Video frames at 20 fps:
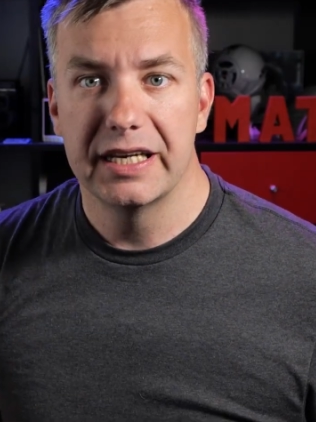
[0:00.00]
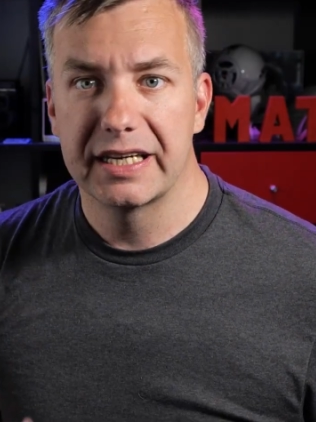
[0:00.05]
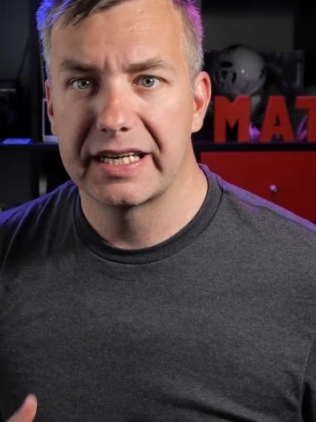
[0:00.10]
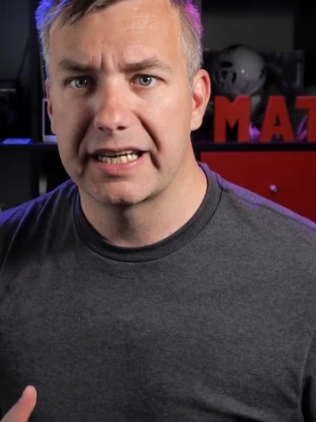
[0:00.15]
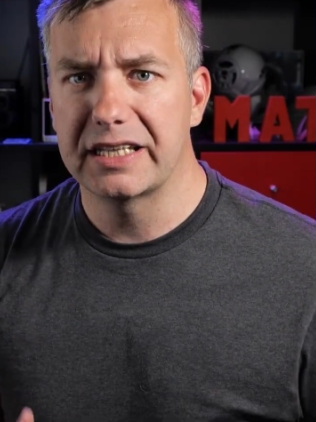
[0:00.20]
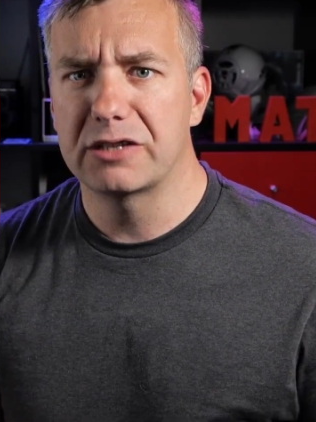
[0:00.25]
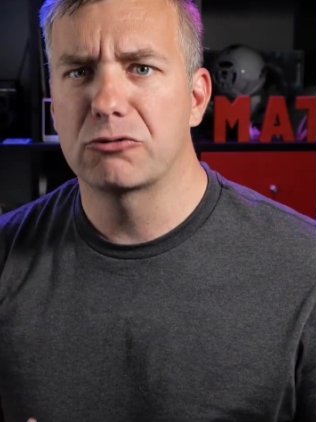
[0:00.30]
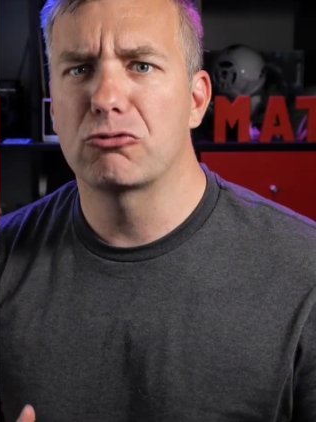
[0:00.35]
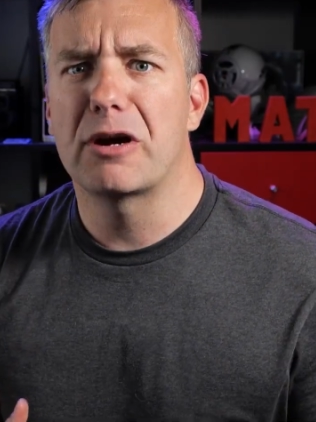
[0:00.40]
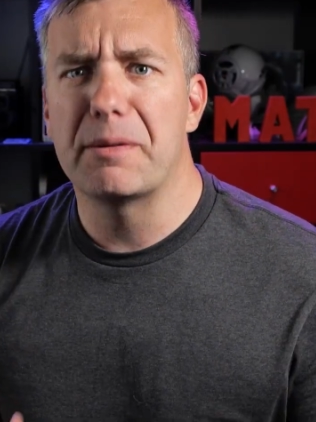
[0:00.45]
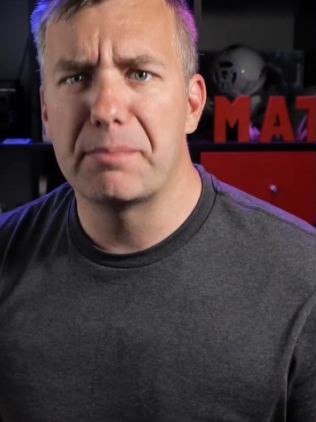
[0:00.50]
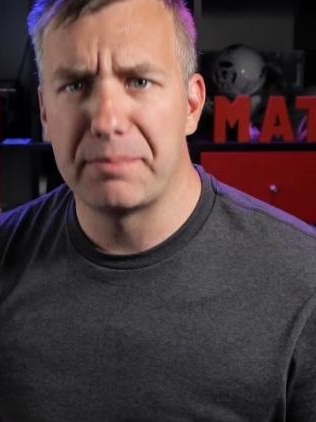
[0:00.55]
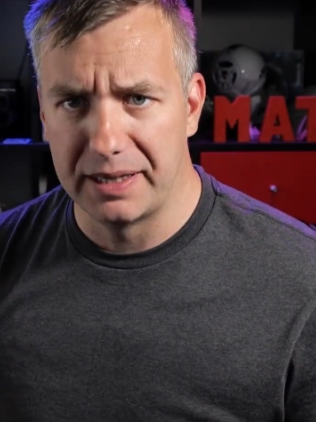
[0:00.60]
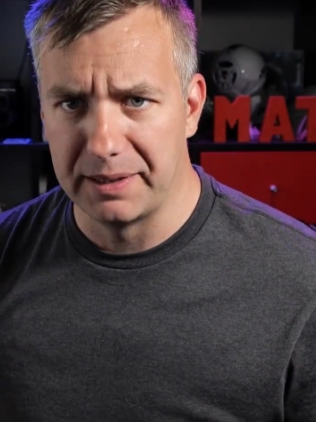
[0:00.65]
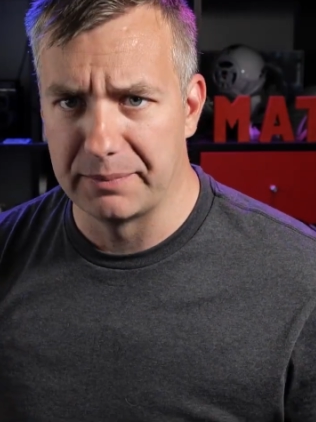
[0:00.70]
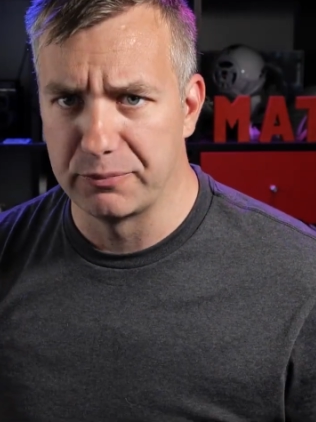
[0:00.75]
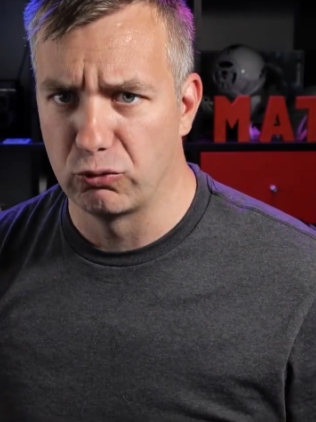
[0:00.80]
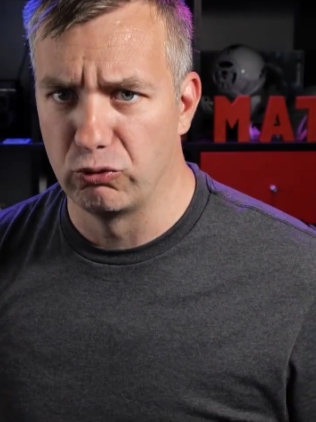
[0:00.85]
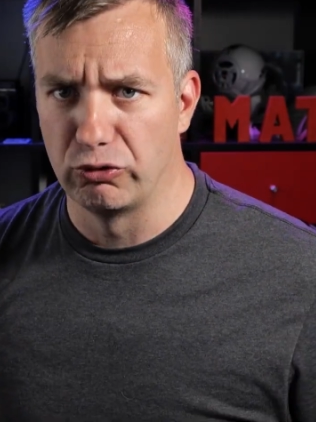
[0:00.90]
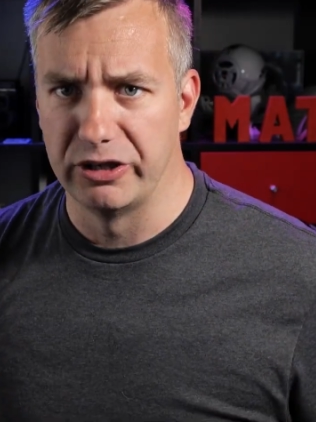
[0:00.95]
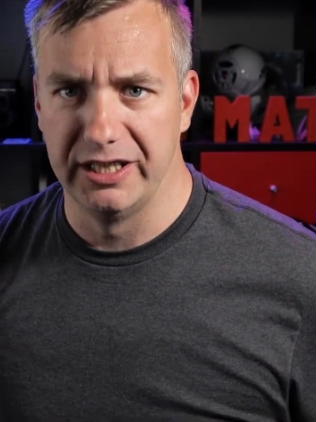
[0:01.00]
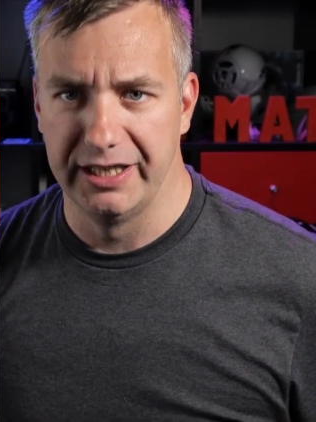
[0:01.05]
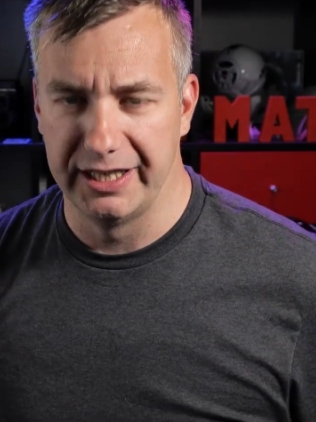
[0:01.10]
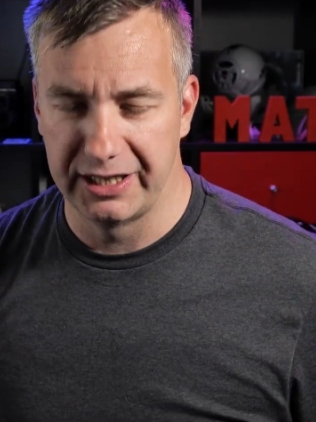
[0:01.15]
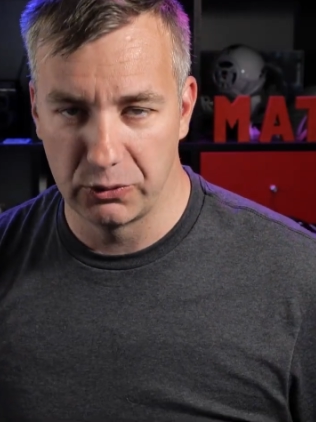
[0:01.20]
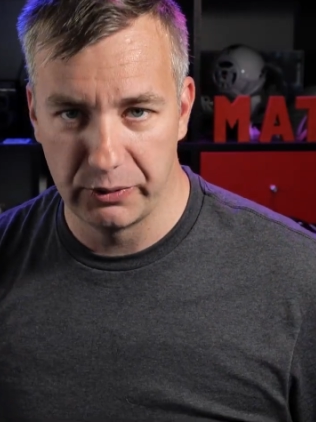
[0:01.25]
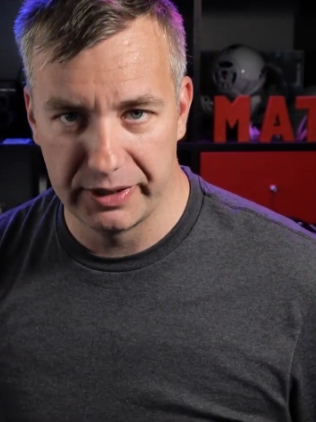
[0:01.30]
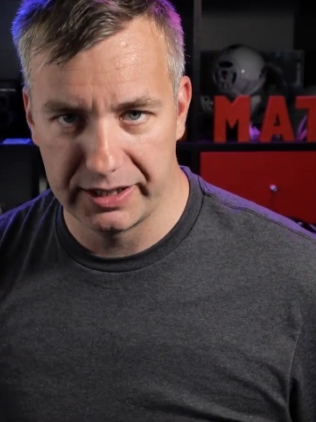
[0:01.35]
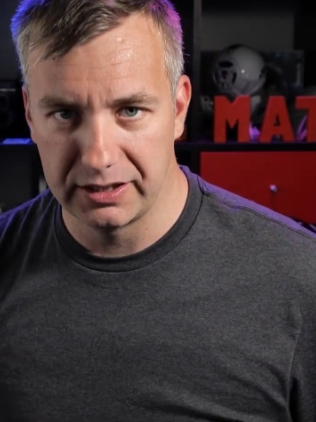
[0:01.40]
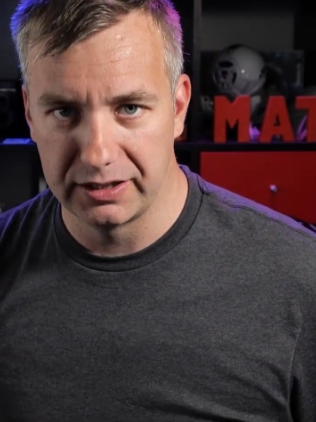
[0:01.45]
can ramp up really
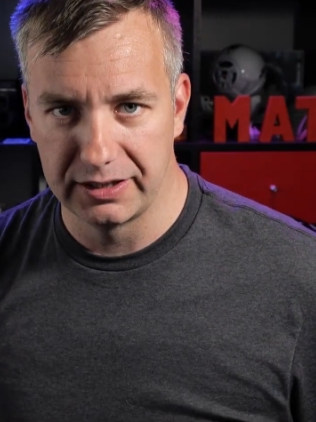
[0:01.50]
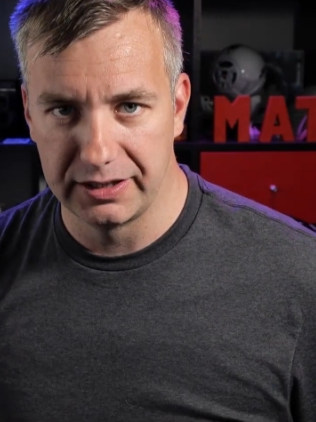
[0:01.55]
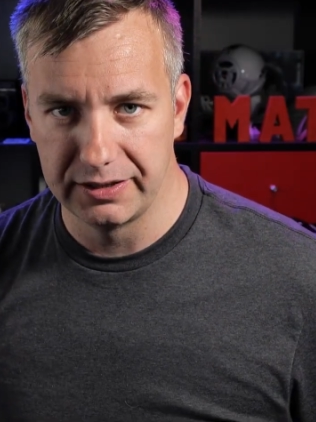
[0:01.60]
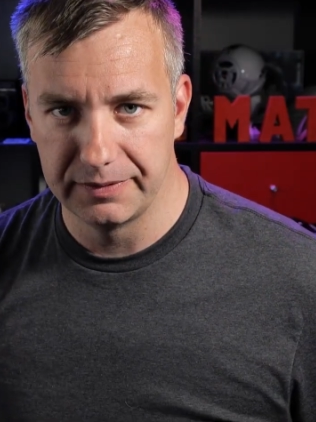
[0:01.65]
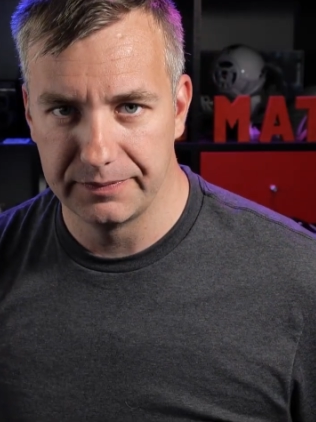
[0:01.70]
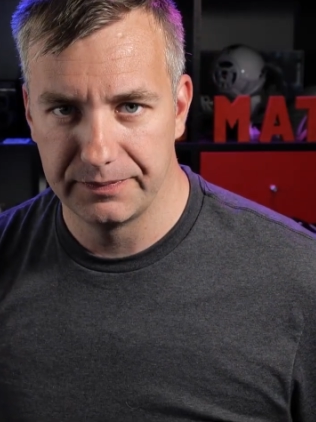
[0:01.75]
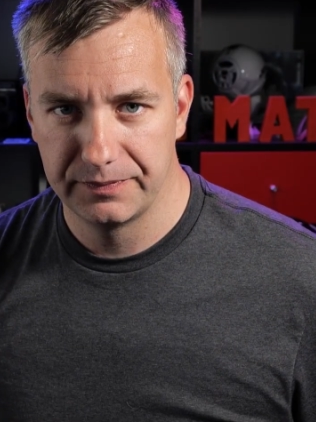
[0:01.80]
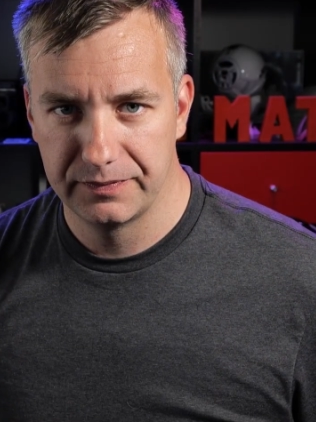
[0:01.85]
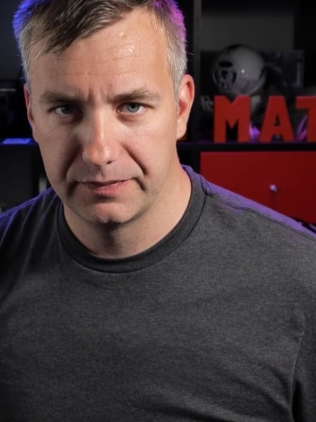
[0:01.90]
quickly